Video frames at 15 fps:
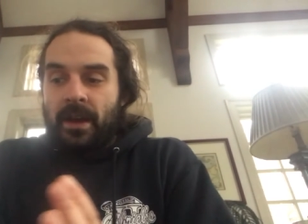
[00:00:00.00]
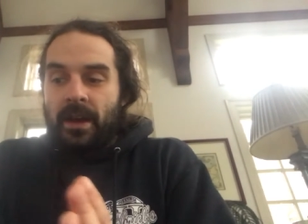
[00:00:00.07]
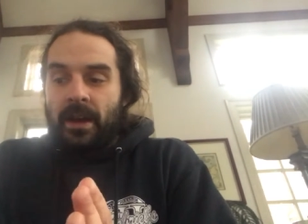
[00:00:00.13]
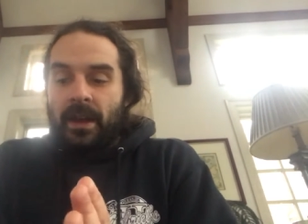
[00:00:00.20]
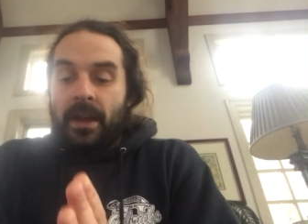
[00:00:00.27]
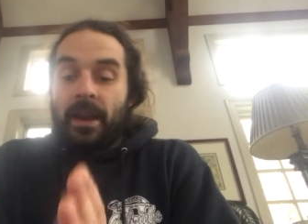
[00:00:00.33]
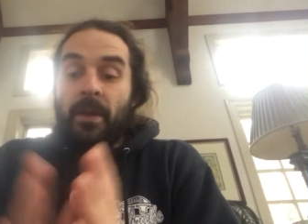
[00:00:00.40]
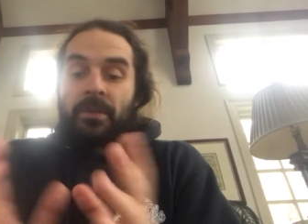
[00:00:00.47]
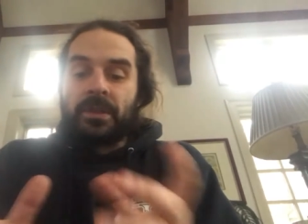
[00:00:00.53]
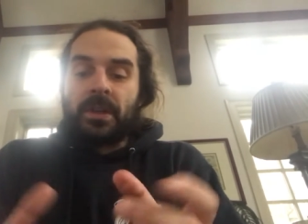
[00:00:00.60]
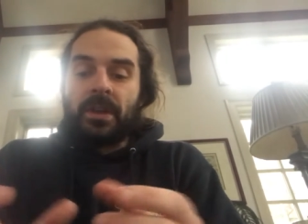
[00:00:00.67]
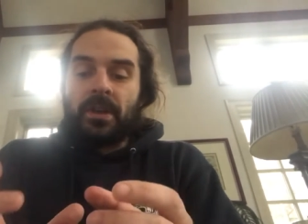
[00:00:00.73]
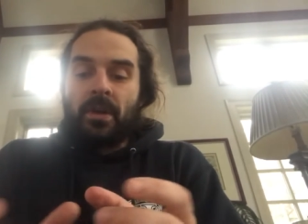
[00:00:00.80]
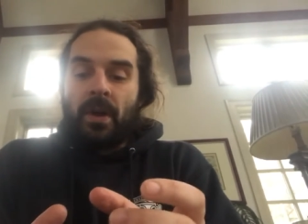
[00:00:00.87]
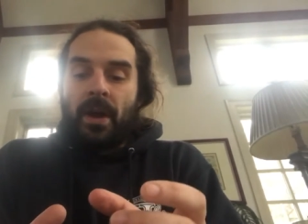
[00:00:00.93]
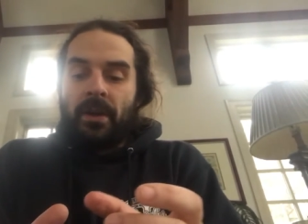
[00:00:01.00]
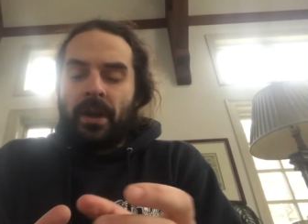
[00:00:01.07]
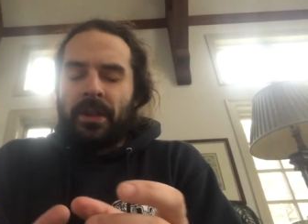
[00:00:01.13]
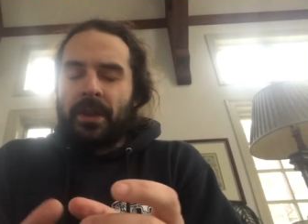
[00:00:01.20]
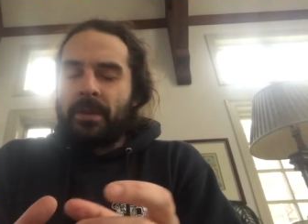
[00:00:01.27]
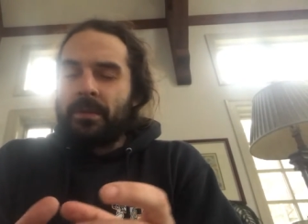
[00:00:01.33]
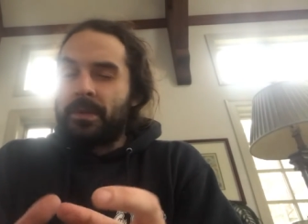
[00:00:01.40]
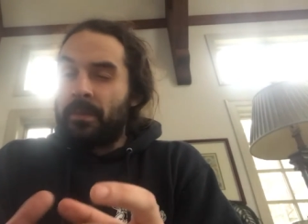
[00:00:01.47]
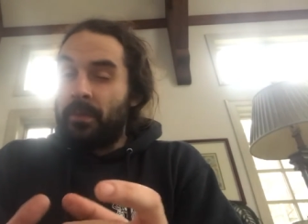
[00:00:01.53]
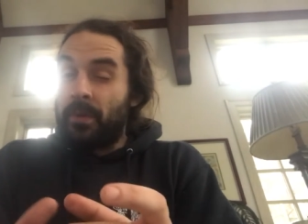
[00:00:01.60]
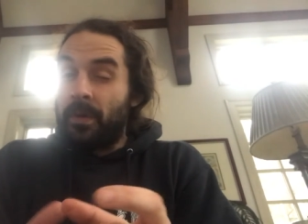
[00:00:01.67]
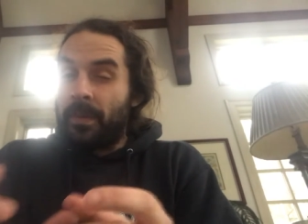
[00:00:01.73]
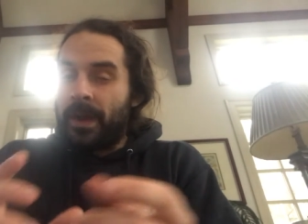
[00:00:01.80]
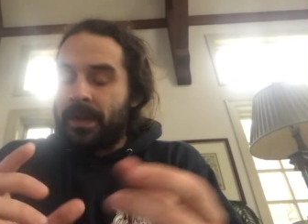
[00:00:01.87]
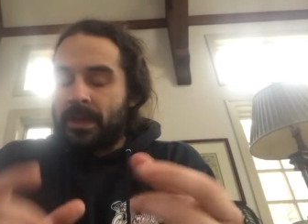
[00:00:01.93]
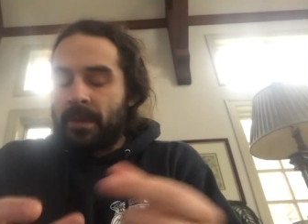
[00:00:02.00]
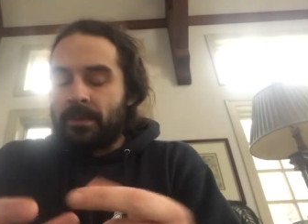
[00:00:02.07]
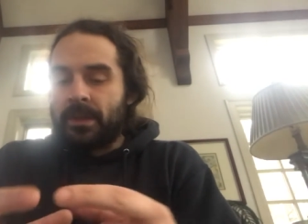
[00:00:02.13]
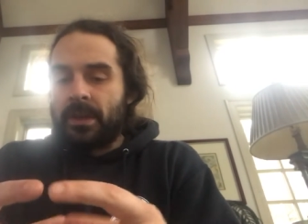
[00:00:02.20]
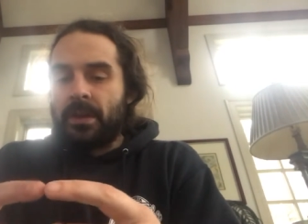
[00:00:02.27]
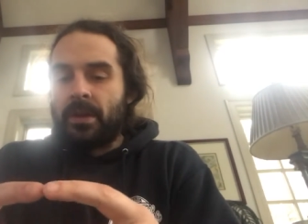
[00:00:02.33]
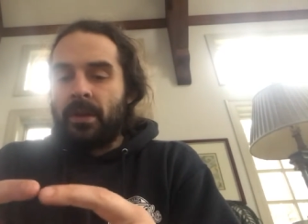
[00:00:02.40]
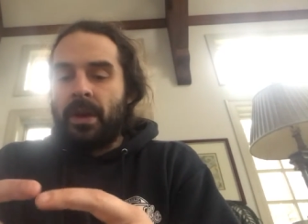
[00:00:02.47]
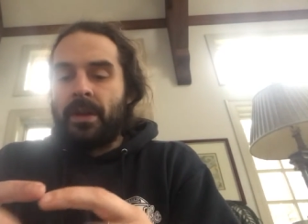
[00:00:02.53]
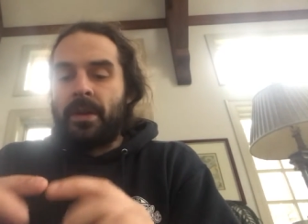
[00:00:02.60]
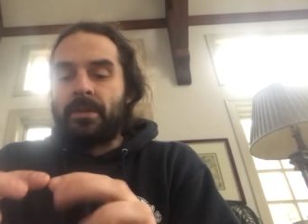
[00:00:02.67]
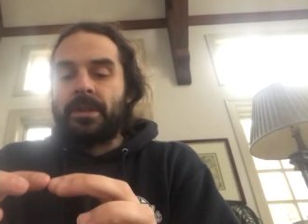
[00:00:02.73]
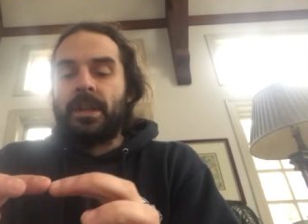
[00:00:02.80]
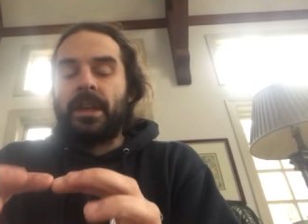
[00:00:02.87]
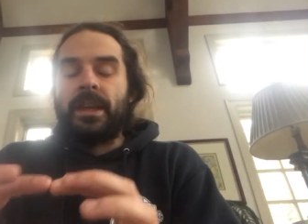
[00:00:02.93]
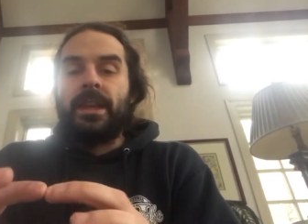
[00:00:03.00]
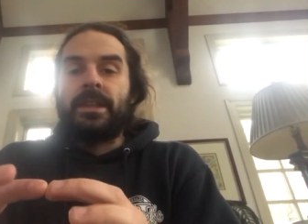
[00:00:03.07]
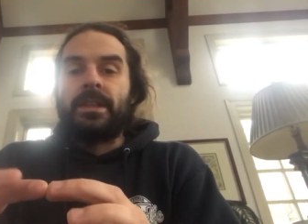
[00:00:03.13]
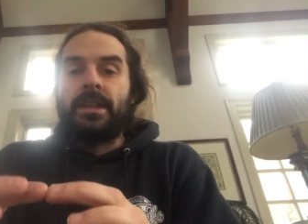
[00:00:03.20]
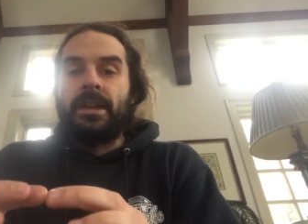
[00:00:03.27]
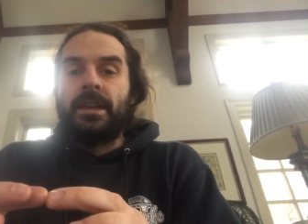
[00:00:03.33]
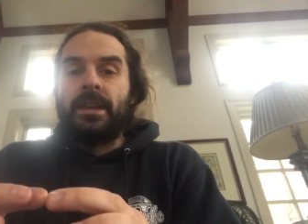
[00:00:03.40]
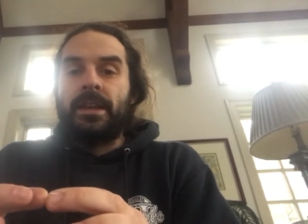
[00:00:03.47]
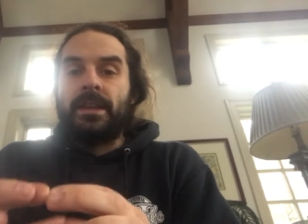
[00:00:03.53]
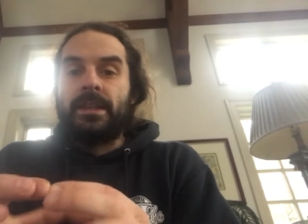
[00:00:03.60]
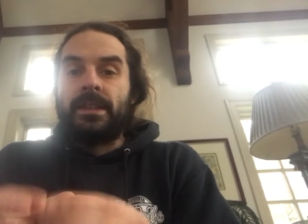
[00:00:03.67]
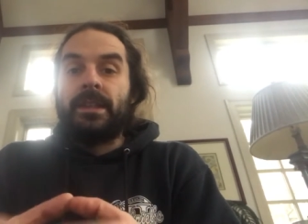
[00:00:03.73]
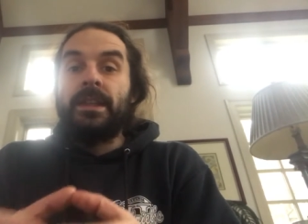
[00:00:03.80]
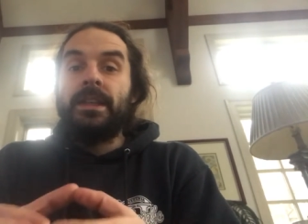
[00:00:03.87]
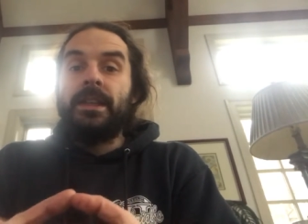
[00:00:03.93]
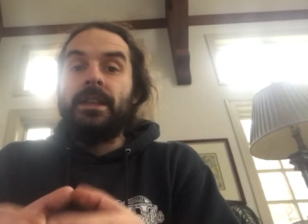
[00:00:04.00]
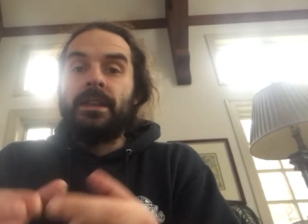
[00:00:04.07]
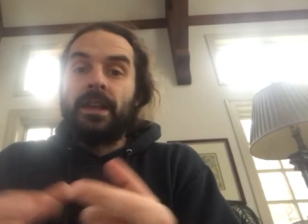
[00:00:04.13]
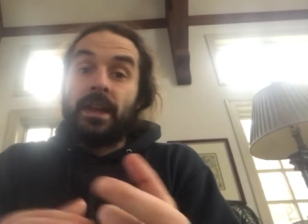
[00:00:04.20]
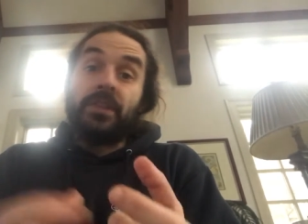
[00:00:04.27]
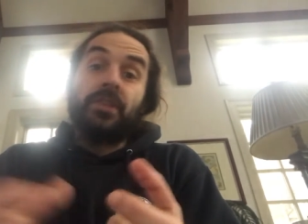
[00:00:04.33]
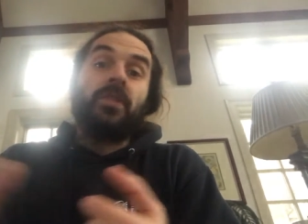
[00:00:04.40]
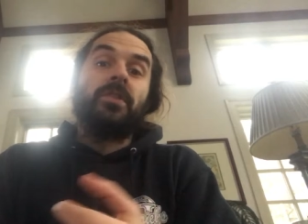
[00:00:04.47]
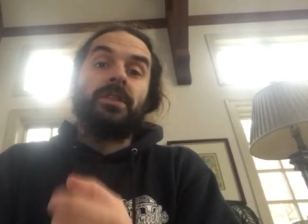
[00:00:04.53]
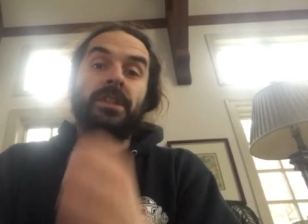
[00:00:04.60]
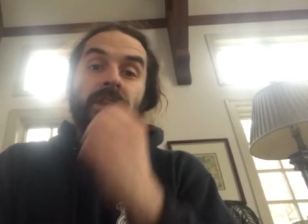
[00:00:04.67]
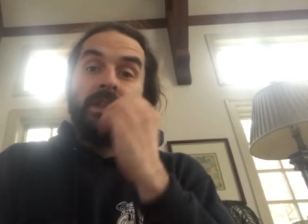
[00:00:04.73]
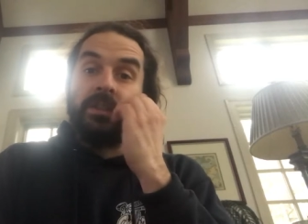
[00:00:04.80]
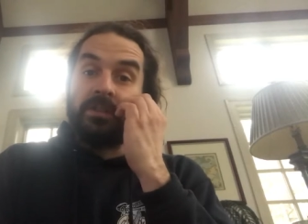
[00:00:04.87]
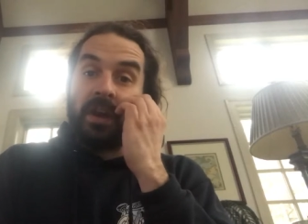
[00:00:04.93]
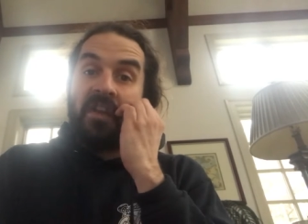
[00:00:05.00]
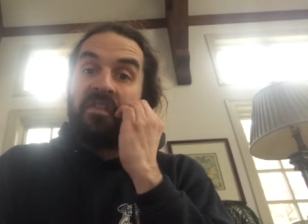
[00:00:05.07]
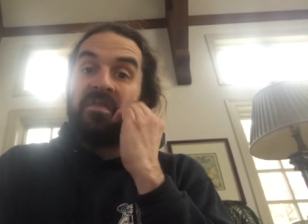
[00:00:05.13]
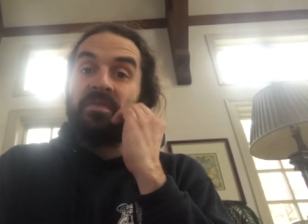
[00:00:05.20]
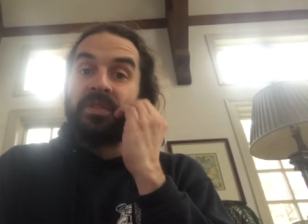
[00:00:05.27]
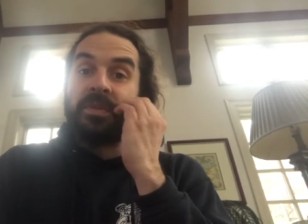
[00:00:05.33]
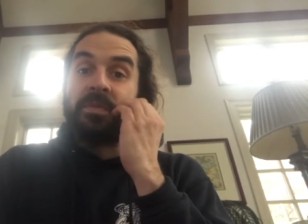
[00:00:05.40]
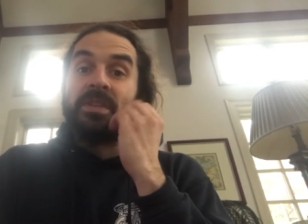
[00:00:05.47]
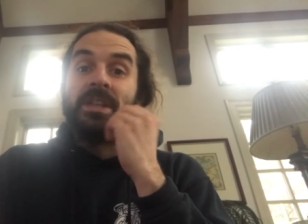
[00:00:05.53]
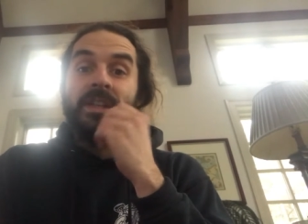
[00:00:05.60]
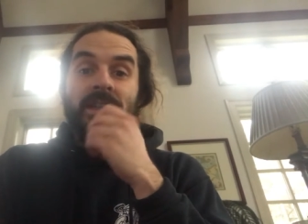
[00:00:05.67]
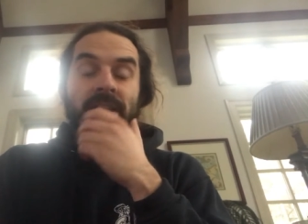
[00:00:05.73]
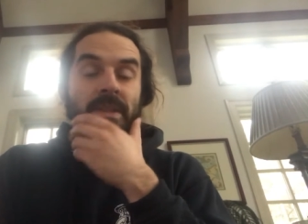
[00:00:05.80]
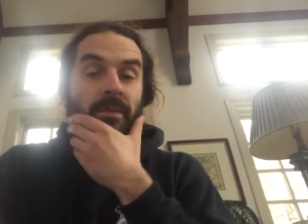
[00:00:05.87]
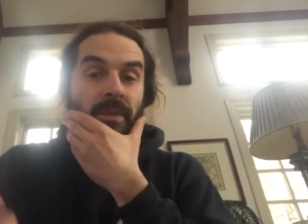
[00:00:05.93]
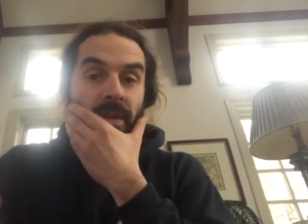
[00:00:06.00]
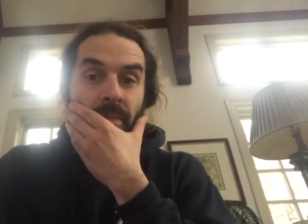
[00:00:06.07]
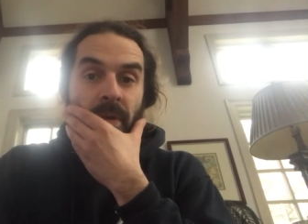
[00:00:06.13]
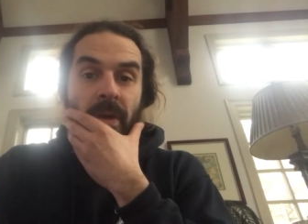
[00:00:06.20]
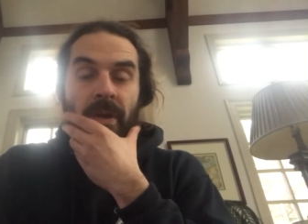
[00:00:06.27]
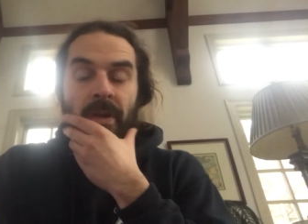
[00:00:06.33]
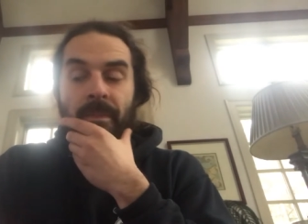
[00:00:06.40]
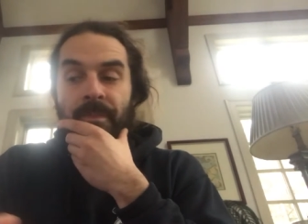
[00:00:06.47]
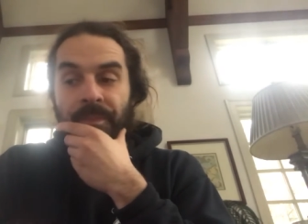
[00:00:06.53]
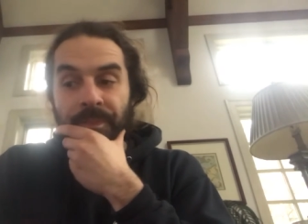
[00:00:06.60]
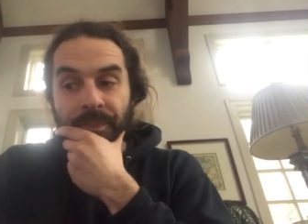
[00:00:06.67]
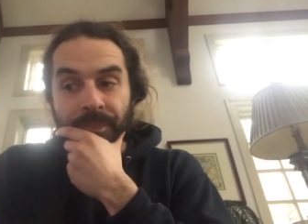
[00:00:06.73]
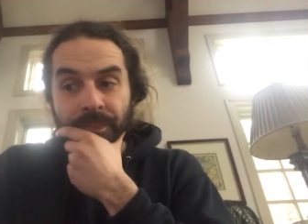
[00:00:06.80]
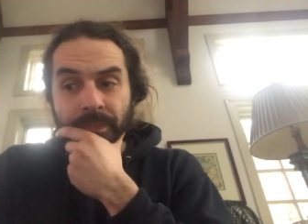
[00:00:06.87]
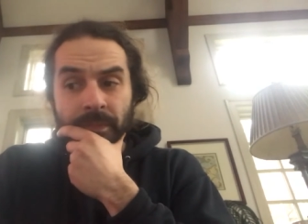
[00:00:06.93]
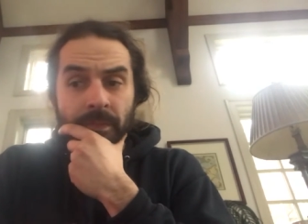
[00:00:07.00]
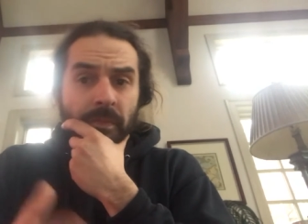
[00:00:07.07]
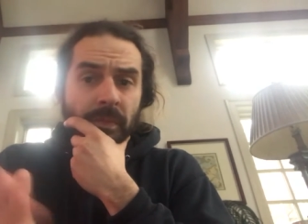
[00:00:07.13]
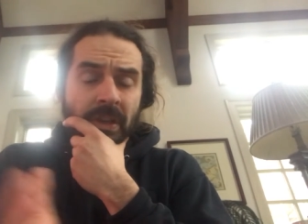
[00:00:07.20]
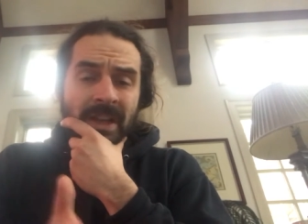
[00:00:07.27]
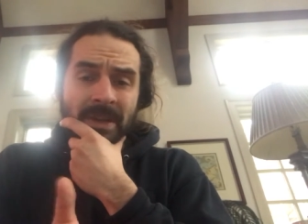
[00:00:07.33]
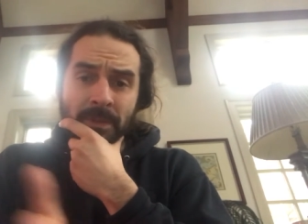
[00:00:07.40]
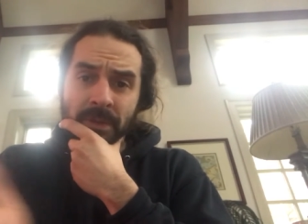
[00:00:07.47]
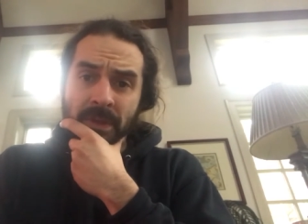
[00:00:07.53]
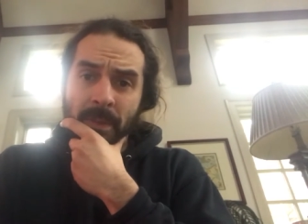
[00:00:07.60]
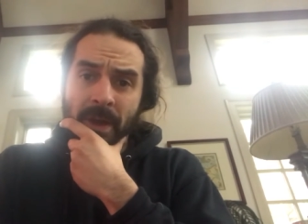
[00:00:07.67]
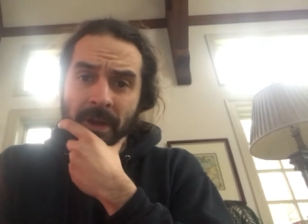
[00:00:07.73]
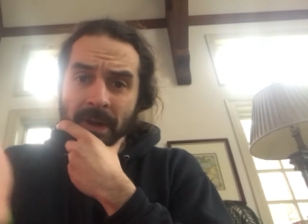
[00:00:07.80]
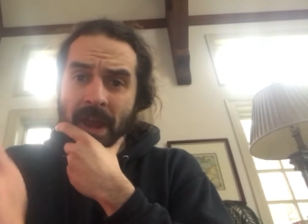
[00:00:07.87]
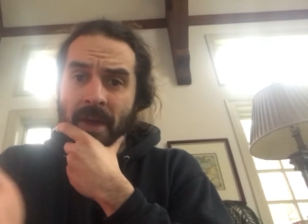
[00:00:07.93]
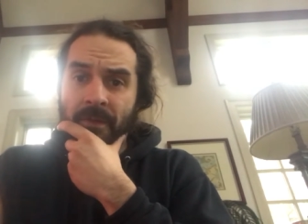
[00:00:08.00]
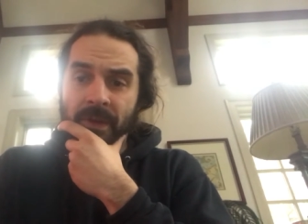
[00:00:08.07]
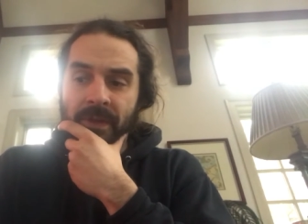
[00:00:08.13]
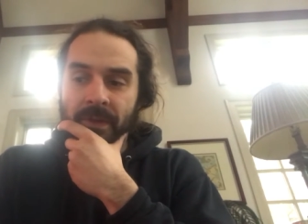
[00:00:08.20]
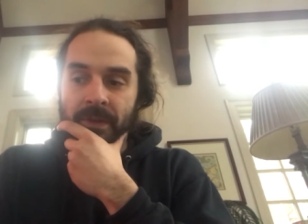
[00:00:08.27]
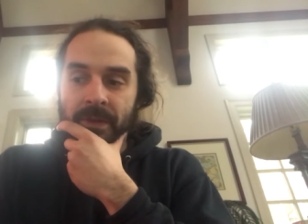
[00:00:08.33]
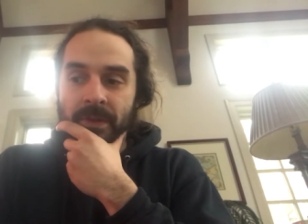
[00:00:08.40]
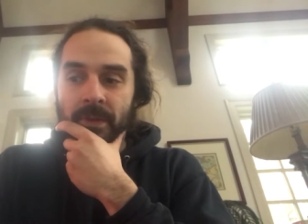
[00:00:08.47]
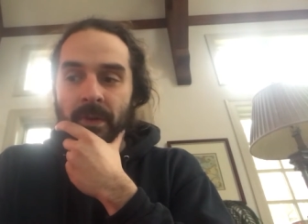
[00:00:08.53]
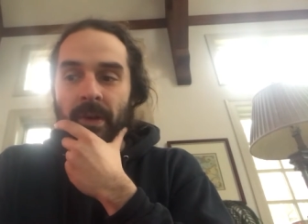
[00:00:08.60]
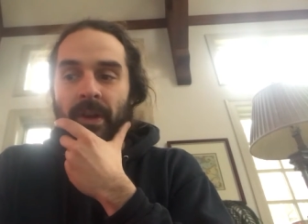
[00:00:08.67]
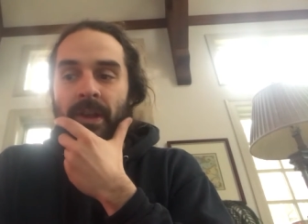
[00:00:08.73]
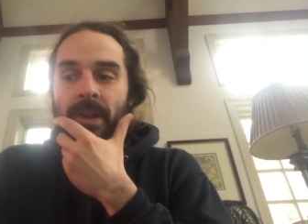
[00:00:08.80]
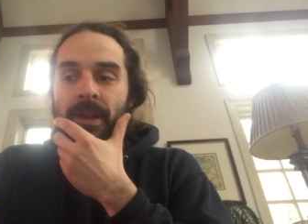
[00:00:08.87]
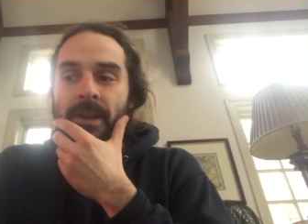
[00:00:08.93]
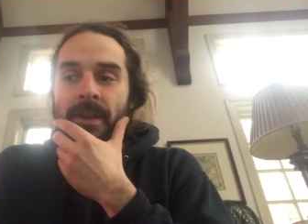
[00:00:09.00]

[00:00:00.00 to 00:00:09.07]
uh, and I was going to go out, I think it was in Budapest, I was going to go out and I was going to get uh, a, a, CD, an external CD drive, some CDs, and, and burn them. It was about halfway through the tour.